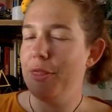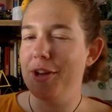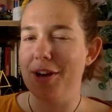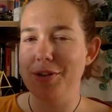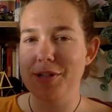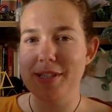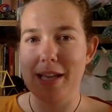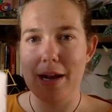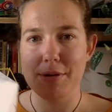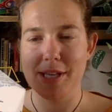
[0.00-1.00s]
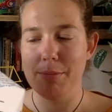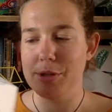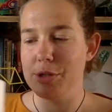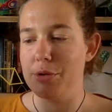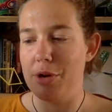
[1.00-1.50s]
The countries that I was able
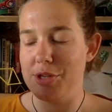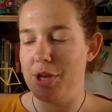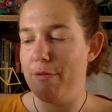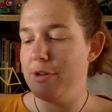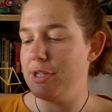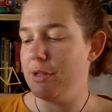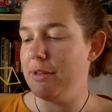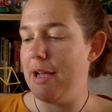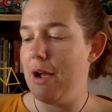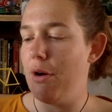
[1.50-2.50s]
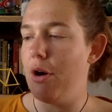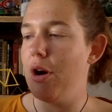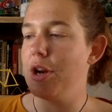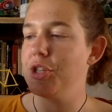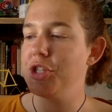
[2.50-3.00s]
to cross off until now
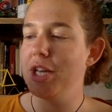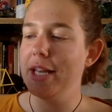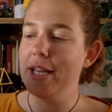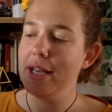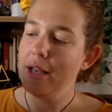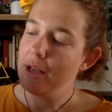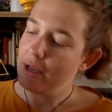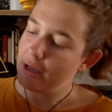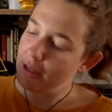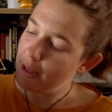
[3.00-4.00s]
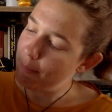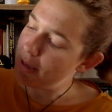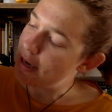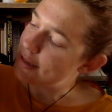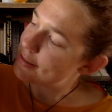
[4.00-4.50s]
are Chile,
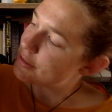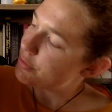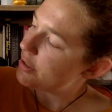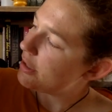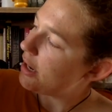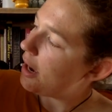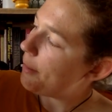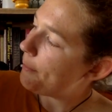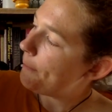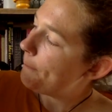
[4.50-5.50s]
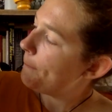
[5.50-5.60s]
Colombia, Suriname,